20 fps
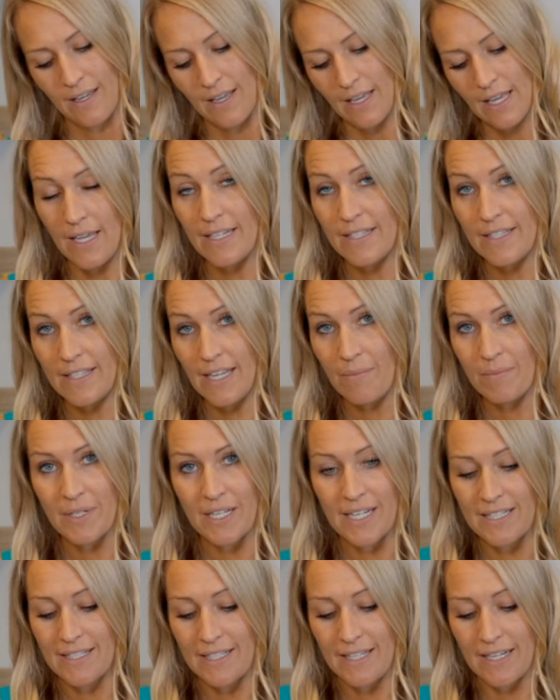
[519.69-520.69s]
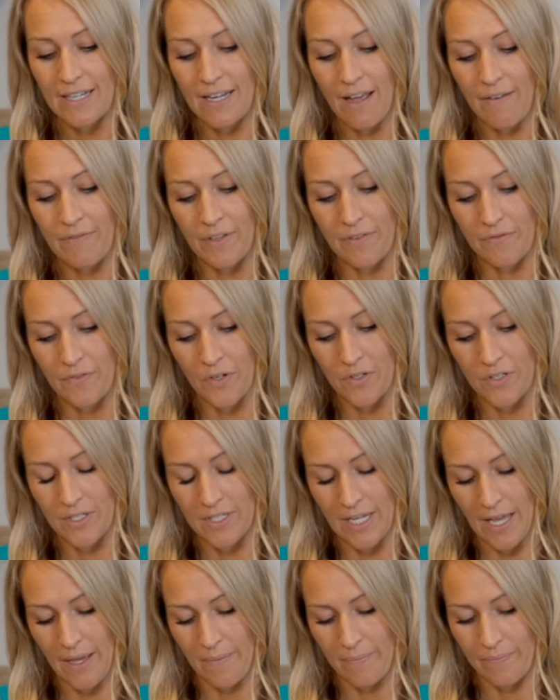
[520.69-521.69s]
It seemed innocent enough the first
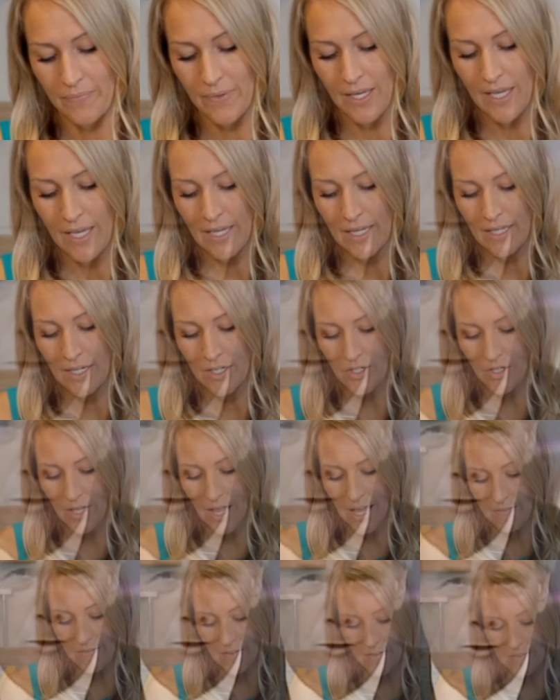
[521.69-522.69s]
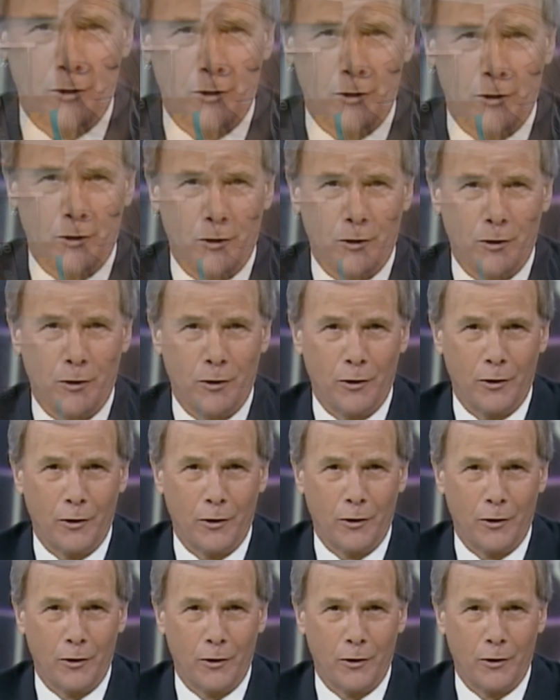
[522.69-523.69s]
time. In a July 15,
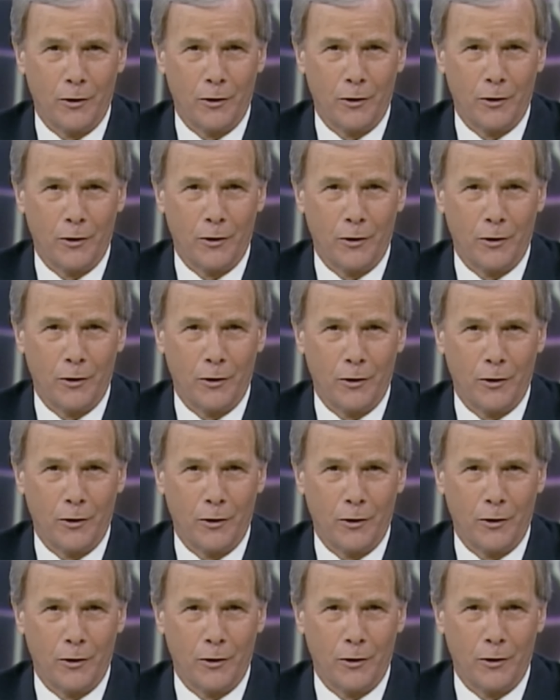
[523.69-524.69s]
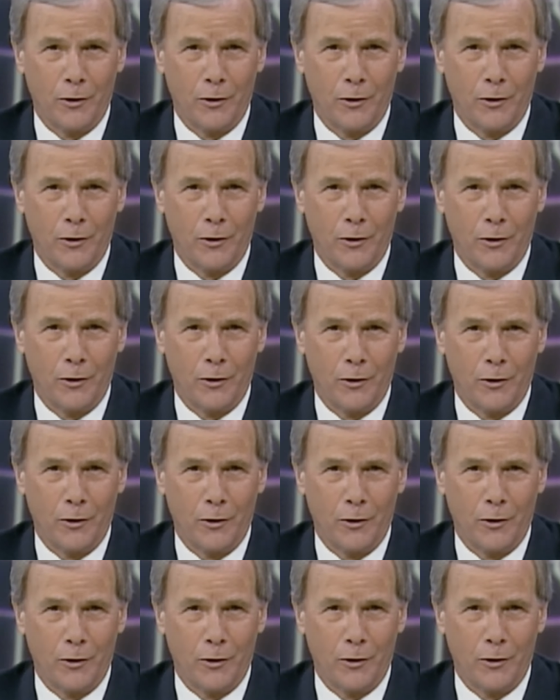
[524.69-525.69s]
1996 interview with Tom Brokaw to
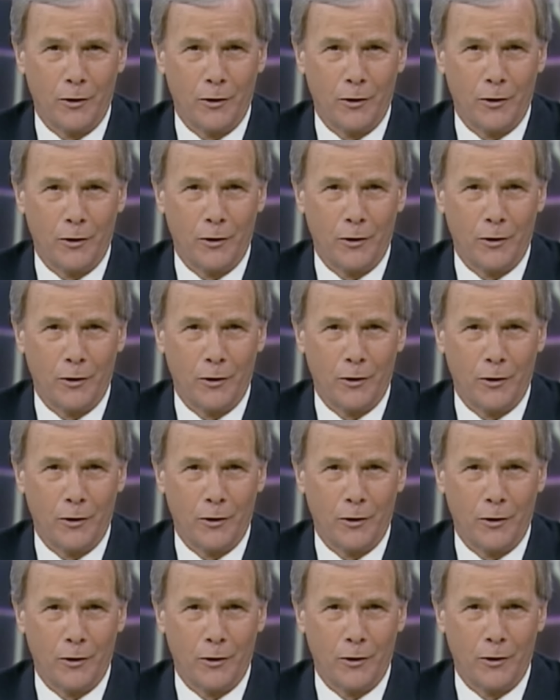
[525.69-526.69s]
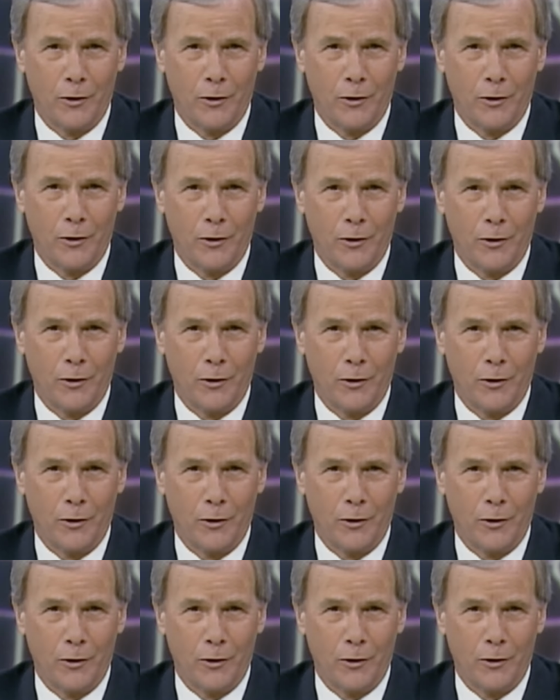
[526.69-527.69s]
help launch MSNBC's Internight,
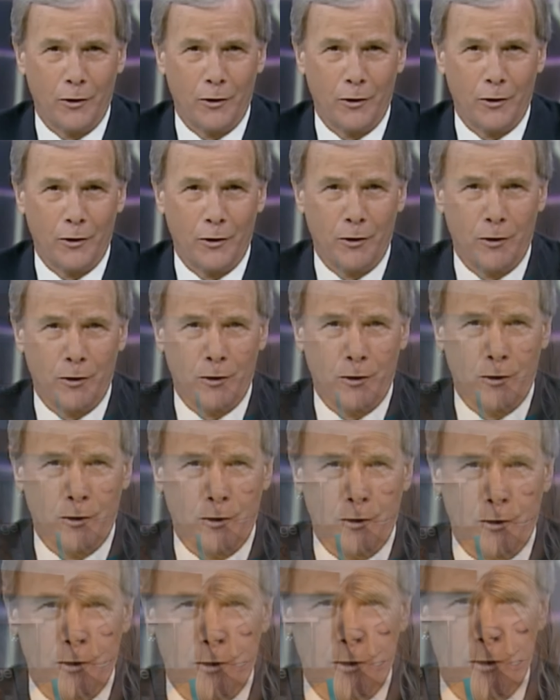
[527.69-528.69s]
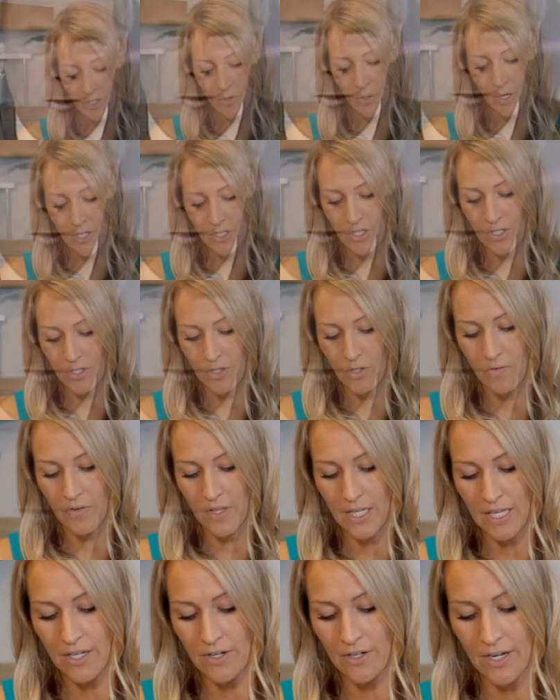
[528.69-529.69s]
Clinton agreed to answer questions over
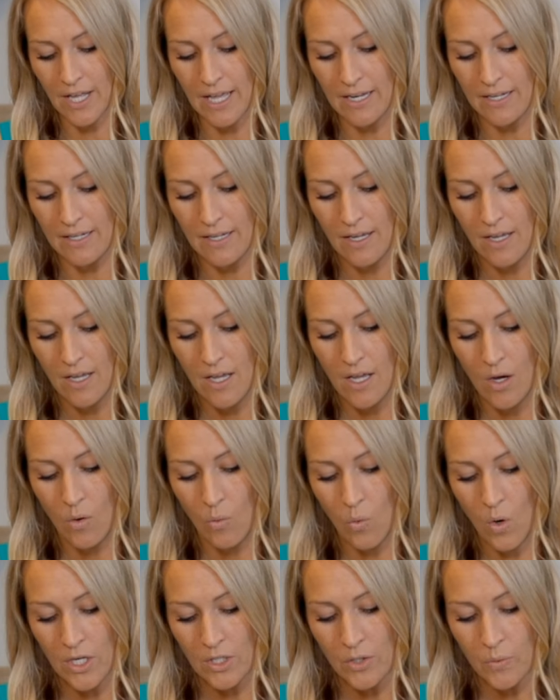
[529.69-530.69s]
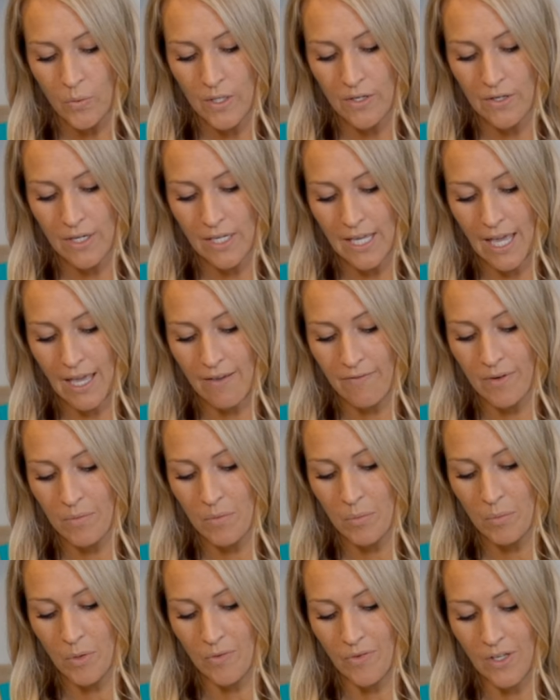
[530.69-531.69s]
the internet. One query came from
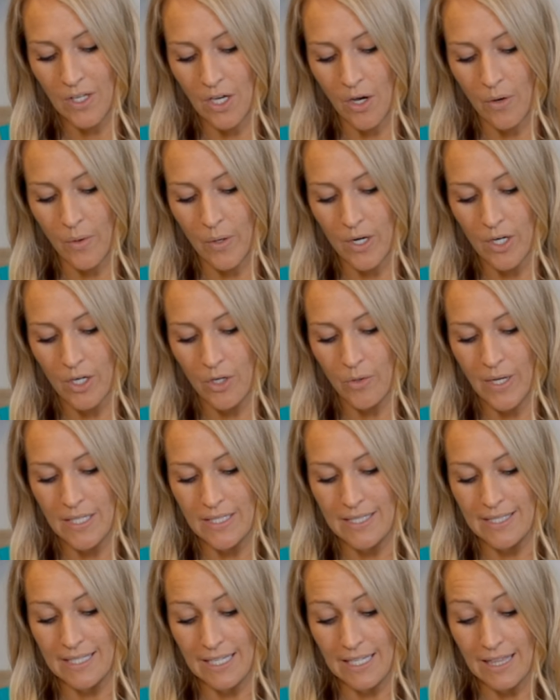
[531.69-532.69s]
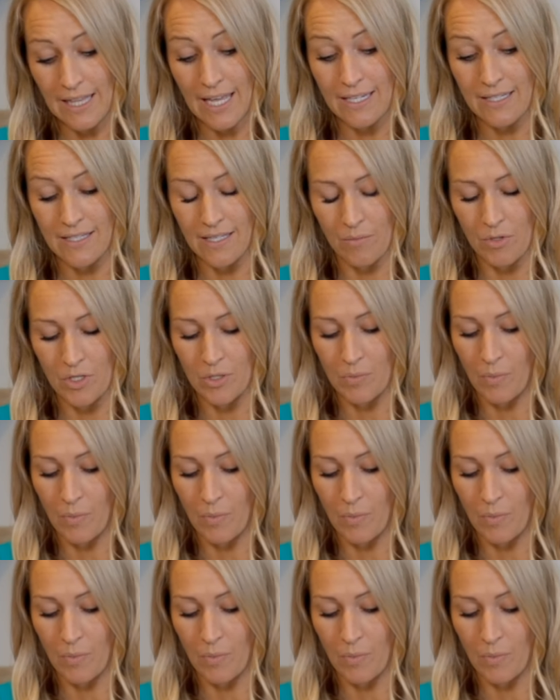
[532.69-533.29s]
a moviegoer who had seen that summer's